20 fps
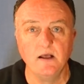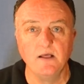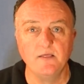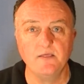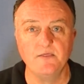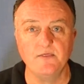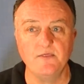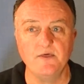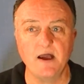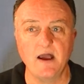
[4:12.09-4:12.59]

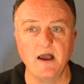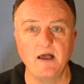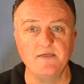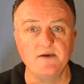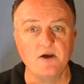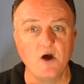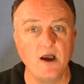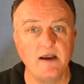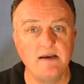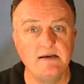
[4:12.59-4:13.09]
that
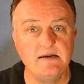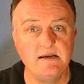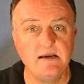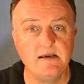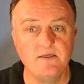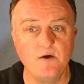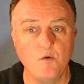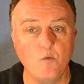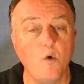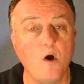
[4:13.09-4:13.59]
the idea
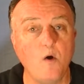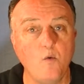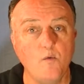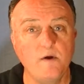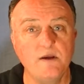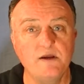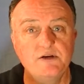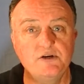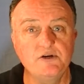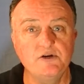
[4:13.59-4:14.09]
that what
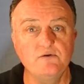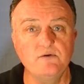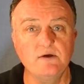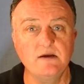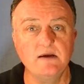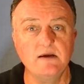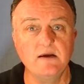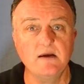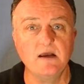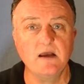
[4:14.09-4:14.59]
we are
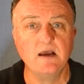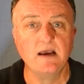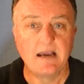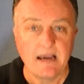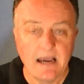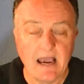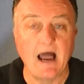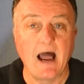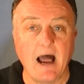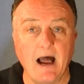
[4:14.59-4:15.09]
doing
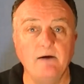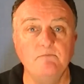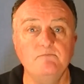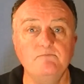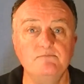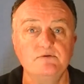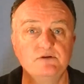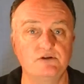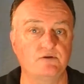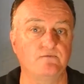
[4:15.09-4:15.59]

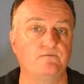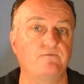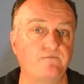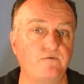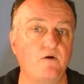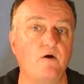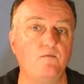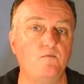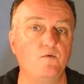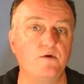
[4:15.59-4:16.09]
comes
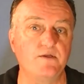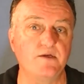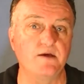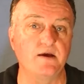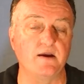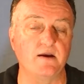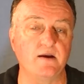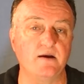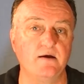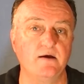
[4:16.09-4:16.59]
from
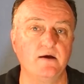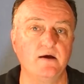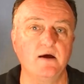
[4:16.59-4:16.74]
within,